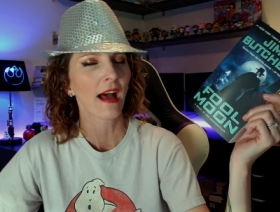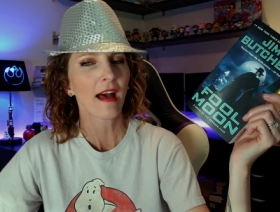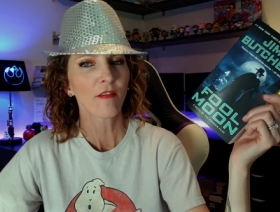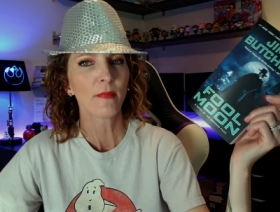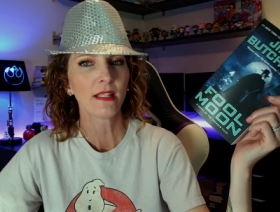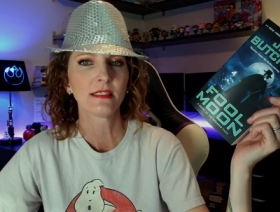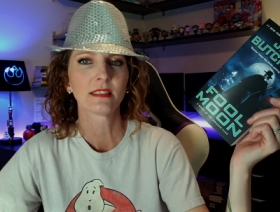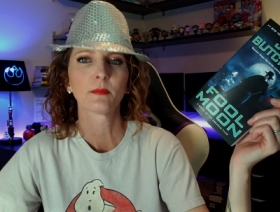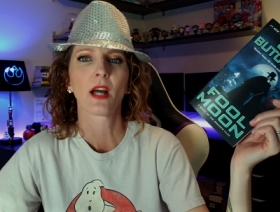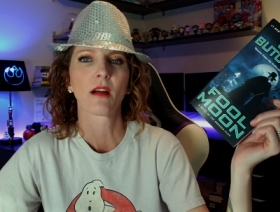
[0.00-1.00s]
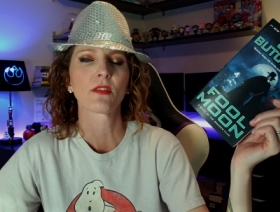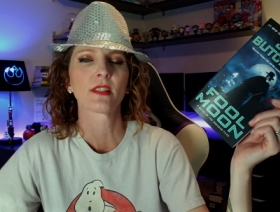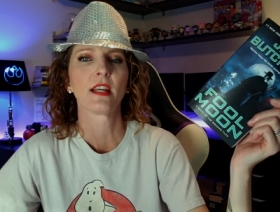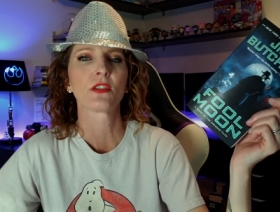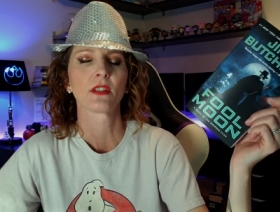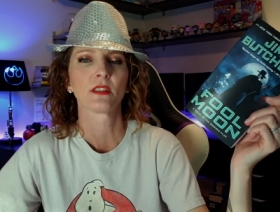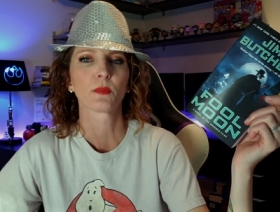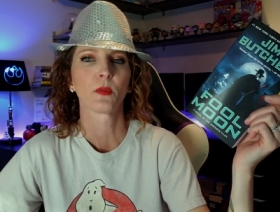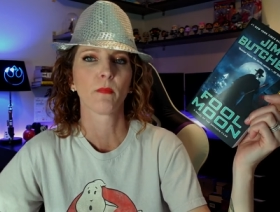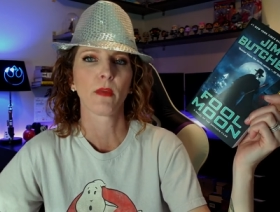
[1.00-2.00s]
I've been in some
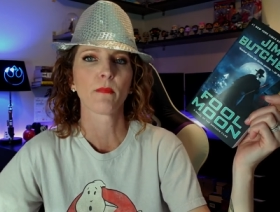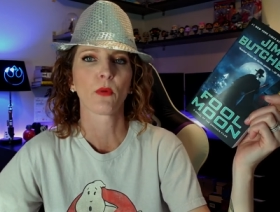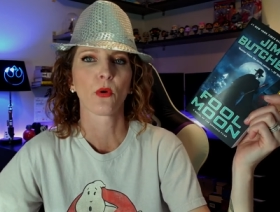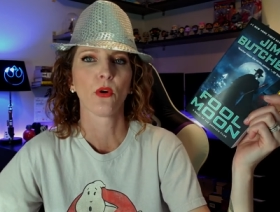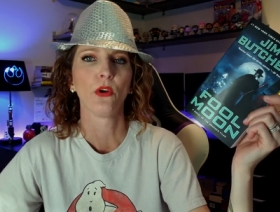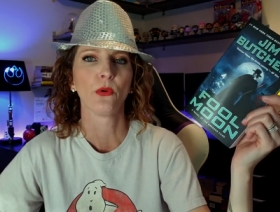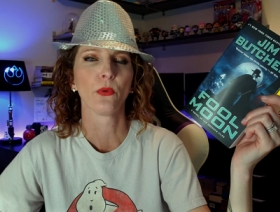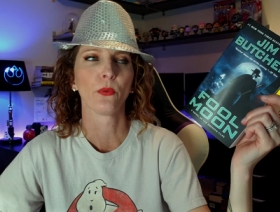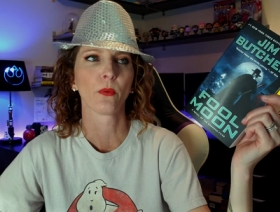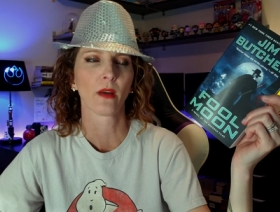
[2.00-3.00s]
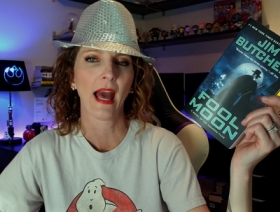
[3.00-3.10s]
conversations with people who